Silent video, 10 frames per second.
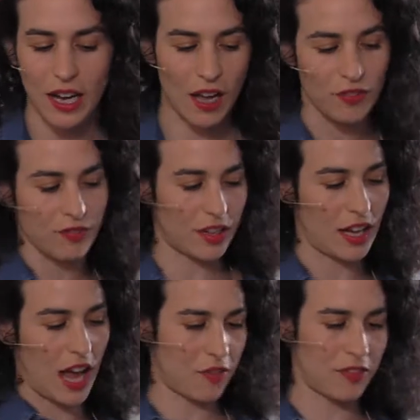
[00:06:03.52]
have
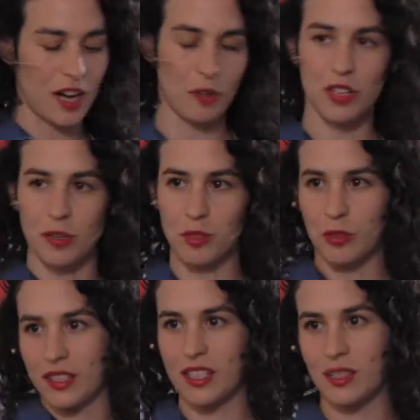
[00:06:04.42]
half an hour, I'm
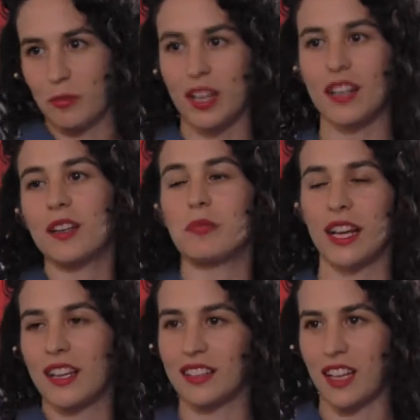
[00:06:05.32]
doing this. I'm really
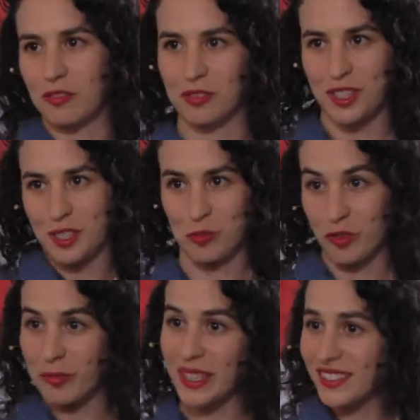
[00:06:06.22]
breaking down this
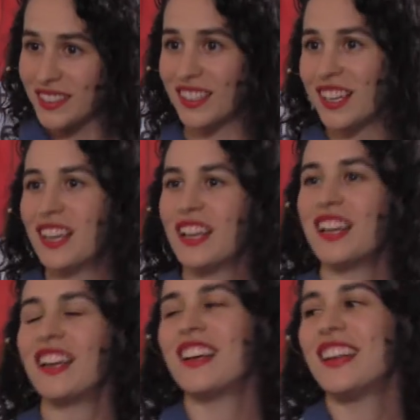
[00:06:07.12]
movement.
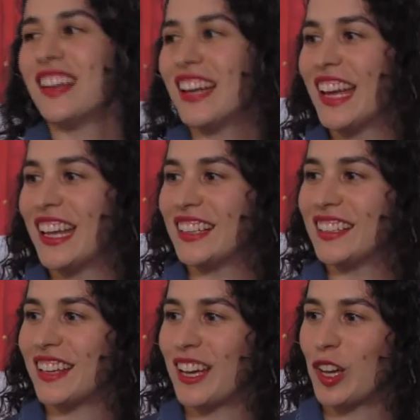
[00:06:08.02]
And
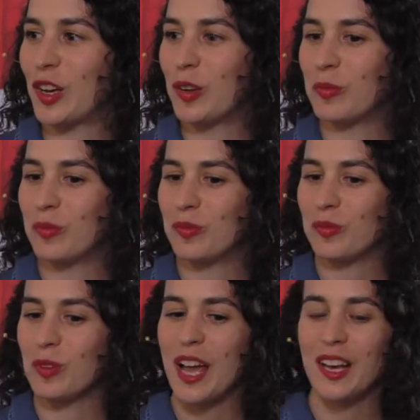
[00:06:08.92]

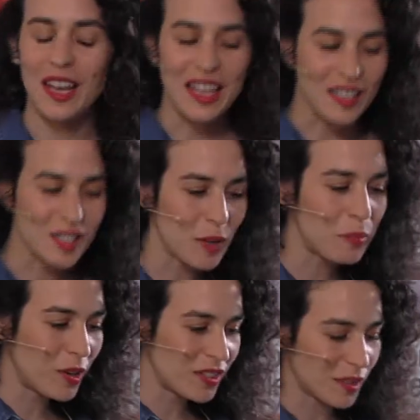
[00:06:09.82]
at some
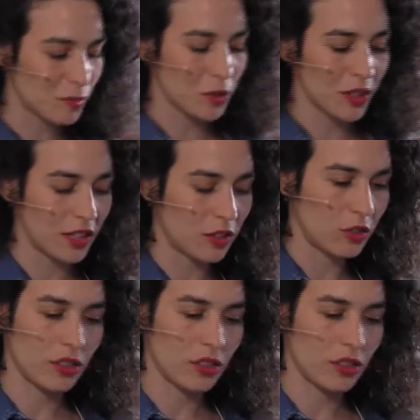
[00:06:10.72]
point, I'm doing it on the